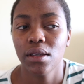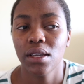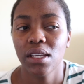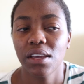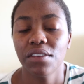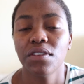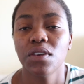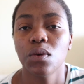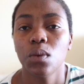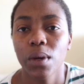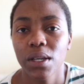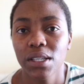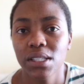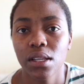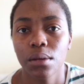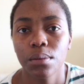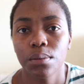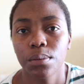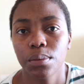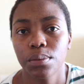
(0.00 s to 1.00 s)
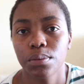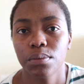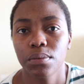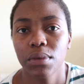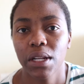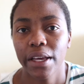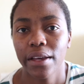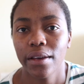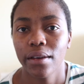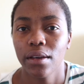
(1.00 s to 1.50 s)
if he wakes up
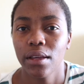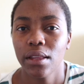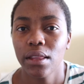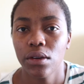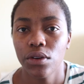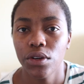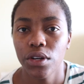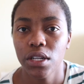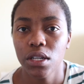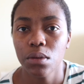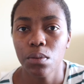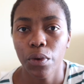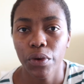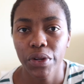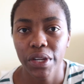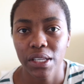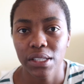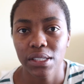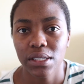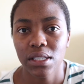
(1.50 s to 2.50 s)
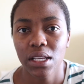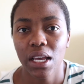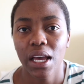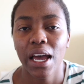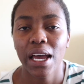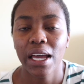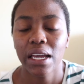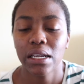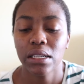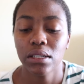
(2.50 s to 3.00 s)
like in the early mornings,
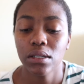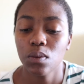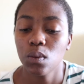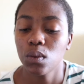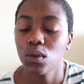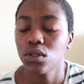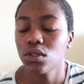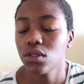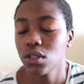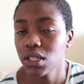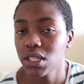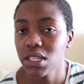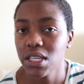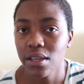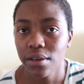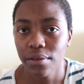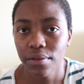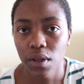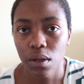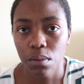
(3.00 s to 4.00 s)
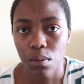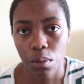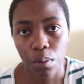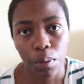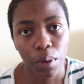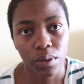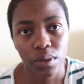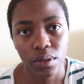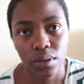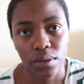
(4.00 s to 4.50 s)
I would not give him a
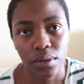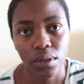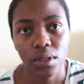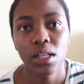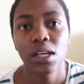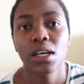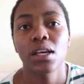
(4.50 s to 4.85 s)
bottle.